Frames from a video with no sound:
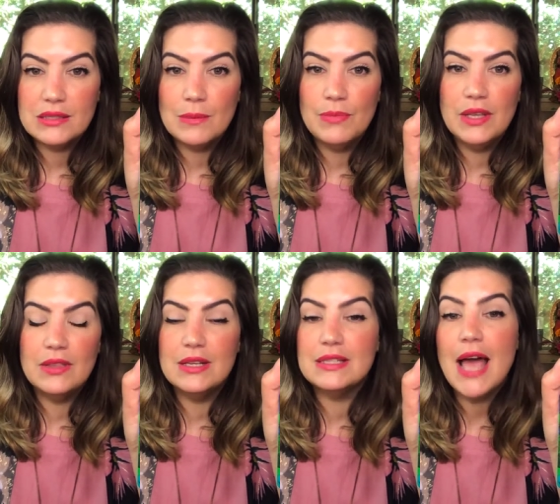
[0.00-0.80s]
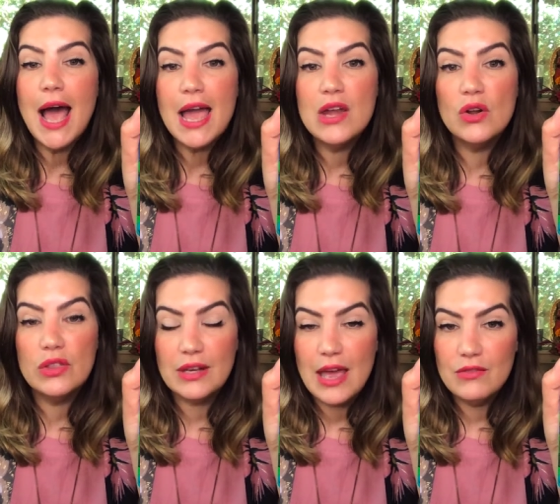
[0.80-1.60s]
something that is higher
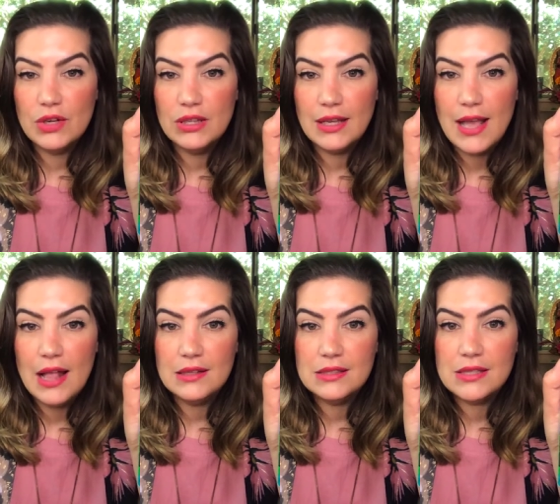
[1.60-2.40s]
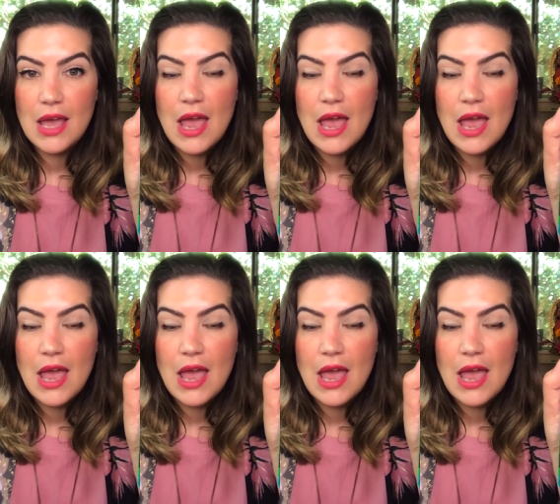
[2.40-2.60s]
than everything else.